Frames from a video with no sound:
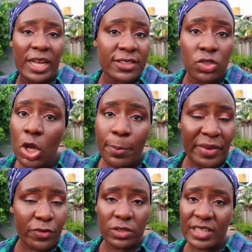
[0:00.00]
that
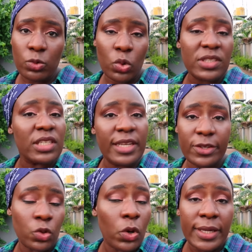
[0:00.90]
bathing your child once a
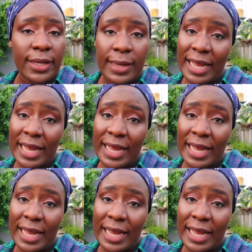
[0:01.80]
day is okay.